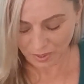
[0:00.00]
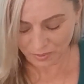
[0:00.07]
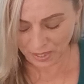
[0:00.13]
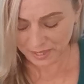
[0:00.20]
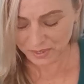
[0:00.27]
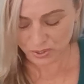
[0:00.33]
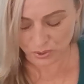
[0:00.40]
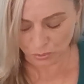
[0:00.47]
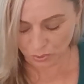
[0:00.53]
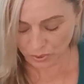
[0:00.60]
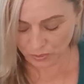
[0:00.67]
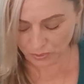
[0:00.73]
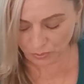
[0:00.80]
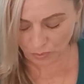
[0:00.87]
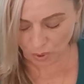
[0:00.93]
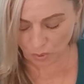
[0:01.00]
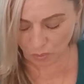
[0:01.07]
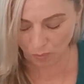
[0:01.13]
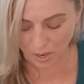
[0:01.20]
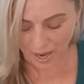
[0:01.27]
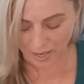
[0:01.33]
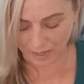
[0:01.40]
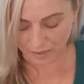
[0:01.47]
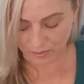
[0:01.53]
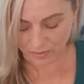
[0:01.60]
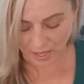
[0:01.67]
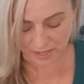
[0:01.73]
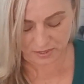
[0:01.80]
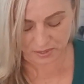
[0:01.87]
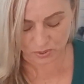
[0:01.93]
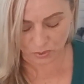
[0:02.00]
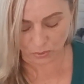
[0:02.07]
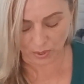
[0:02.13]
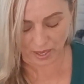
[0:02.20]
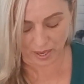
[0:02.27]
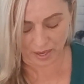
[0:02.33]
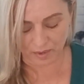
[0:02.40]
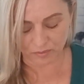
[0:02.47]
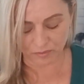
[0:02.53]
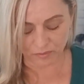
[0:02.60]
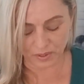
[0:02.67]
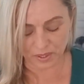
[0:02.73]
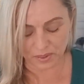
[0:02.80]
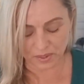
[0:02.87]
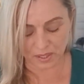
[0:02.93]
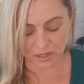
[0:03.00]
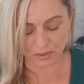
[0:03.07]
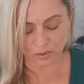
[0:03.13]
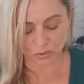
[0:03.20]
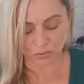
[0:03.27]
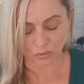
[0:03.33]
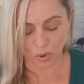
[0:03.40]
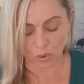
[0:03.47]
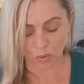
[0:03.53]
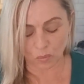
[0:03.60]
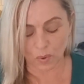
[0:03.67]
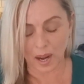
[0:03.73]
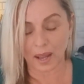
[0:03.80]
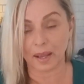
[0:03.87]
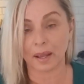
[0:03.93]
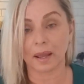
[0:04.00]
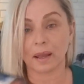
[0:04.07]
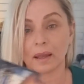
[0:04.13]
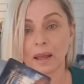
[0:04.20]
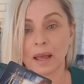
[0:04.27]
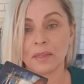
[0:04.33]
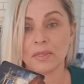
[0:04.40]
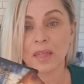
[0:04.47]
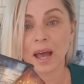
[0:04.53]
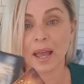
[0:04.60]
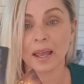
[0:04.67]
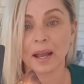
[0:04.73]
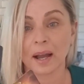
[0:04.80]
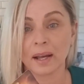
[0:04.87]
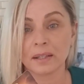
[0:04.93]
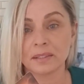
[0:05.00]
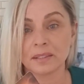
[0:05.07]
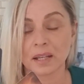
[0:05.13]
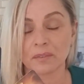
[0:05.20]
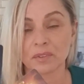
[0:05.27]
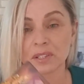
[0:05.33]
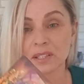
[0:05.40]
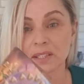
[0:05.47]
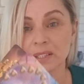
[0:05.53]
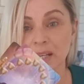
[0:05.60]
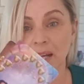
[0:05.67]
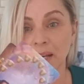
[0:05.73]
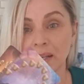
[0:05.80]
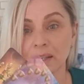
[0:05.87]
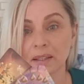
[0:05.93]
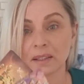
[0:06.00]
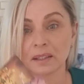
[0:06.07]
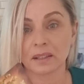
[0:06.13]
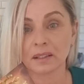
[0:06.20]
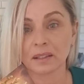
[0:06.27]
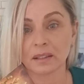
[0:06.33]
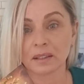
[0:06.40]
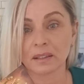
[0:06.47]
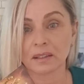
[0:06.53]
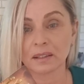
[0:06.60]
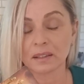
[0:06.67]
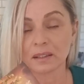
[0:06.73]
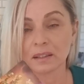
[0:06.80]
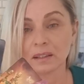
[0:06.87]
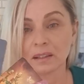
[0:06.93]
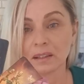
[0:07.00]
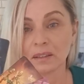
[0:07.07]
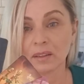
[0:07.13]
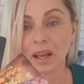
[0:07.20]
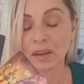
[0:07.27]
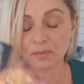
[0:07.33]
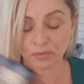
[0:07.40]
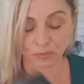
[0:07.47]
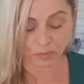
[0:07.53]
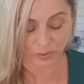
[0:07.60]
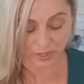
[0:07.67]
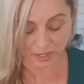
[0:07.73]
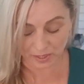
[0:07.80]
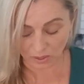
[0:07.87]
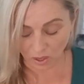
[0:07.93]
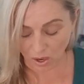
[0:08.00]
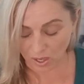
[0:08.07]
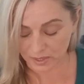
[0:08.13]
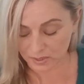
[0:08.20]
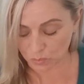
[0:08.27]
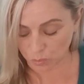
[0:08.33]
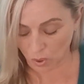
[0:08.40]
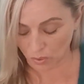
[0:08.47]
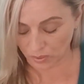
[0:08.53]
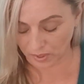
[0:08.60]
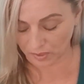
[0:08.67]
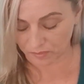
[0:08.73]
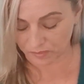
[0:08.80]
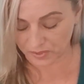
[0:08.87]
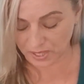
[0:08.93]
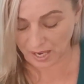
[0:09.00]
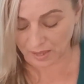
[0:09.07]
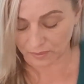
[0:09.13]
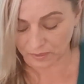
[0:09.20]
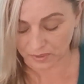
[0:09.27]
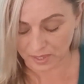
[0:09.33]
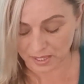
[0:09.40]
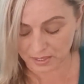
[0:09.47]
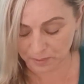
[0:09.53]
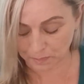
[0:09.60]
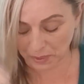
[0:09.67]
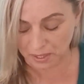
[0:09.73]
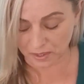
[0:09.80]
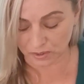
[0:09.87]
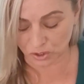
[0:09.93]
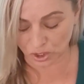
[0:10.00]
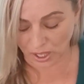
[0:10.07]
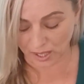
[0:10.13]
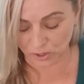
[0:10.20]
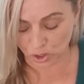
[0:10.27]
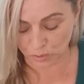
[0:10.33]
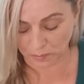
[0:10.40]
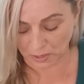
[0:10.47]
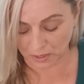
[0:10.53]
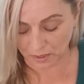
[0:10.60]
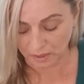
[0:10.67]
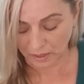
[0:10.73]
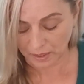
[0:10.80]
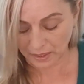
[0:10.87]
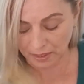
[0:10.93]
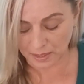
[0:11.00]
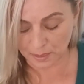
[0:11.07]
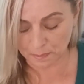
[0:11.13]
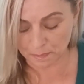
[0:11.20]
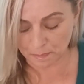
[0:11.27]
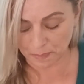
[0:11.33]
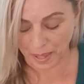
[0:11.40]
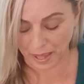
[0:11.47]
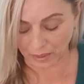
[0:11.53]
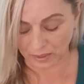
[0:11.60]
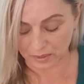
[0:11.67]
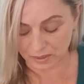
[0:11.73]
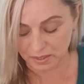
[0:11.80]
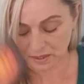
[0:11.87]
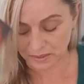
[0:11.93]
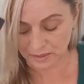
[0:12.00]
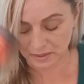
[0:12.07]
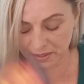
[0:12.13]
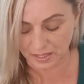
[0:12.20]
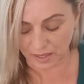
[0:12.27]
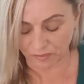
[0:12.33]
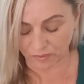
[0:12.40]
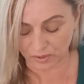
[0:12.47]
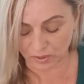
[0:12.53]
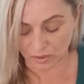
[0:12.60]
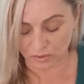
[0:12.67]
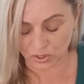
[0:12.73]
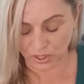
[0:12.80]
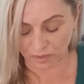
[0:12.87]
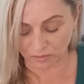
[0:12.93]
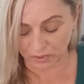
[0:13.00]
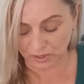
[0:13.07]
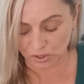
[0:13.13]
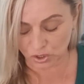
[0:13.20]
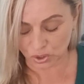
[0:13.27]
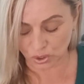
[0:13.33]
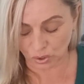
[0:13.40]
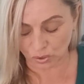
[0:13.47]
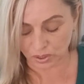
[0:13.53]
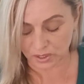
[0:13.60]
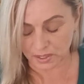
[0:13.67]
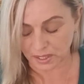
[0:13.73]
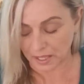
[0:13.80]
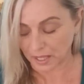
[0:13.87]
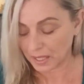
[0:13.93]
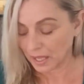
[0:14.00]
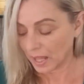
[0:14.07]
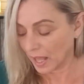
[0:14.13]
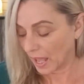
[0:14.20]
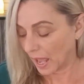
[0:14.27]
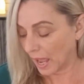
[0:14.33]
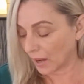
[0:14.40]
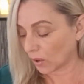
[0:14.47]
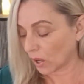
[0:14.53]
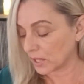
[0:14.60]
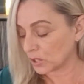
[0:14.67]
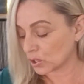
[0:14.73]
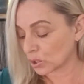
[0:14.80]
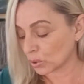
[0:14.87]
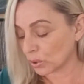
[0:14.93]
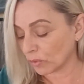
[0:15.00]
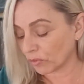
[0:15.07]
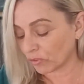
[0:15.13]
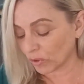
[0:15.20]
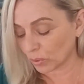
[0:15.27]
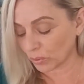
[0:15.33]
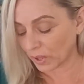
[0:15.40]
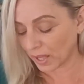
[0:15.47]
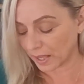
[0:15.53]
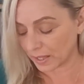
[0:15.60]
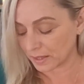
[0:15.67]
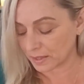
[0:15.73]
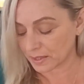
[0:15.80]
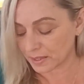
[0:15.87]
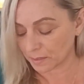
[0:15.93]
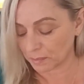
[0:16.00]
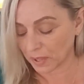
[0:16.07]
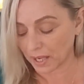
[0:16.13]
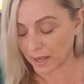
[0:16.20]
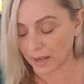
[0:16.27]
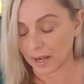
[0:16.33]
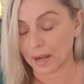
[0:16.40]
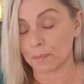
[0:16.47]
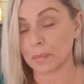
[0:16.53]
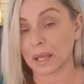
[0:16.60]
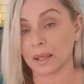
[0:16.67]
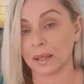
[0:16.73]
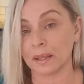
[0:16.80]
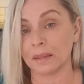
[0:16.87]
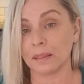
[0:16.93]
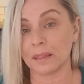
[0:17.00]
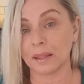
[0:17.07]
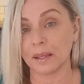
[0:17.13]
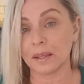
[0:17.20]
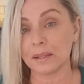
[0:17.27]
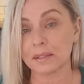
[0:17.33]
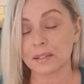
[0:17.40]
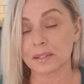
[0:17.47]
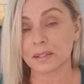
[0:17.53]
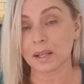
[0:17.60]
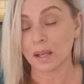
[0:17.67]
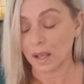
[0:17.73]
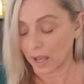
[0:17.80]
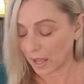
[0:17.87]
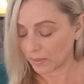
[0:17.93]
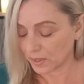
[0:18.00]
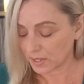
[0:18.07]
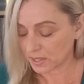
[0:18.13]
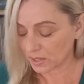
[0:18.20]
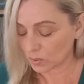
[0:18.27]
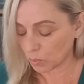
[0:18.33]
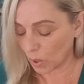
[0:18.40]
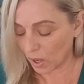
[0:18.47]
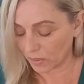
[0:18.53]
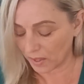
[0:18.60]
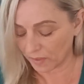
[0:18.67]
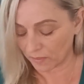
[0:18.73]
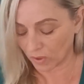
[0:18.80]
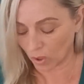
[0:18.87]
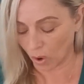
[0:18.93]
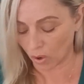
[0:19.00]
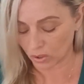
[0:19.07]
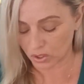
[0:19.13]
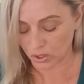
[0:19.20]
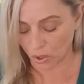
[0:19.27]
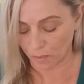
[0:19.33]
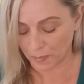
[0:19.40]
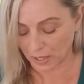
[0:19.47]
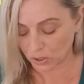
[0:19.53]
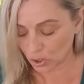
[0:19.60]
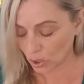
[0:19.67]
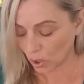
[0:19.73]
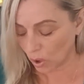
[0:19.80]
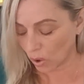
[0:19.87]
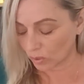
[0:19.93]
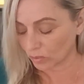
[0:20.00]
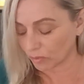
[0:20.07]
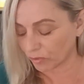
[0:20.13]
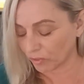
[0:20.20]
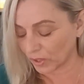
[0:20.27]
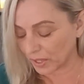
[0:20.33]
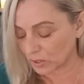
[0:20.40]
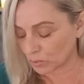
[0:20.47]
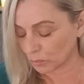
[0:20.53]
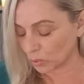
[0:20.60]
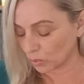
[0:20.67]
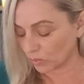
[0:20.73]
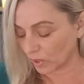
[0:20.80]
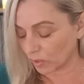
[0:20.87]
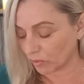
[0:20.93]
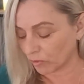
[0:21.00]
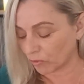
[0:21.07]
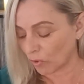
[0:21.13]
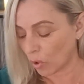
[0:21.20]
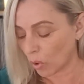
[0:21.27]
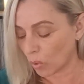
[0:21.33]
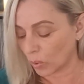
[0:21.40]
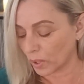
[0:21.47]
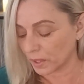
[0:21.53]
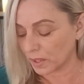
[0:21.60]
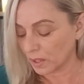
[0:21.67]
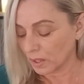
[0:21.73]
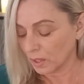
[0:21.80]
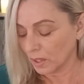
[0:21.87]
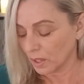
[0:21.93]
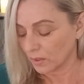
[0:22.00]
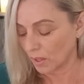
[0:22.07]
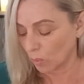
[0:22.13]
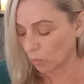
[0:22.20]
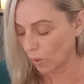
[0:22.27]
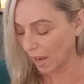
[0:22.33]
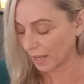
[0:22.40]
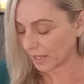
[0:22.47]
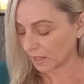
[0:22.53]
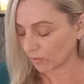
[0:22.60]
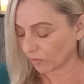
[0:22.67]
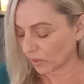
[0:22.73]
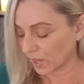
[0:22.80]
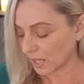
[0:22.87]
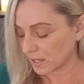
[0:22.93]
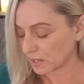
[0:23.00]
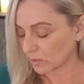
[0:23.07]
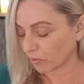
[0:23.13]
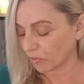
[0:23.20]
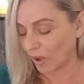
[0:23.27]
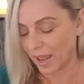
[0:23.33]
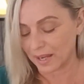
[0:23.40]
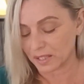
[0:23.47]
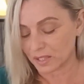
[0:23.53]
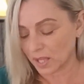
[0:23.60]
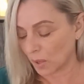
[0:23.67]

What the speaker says: They saw it the wrong way. They saw everything the wrong way, and they are devastated. They've realized what they've done. There's been a judgment, imbalance, devilish toxic. And I do feel there is some karma in this, and this is why they've got so much conflict moving forward. They're waiting for these fates.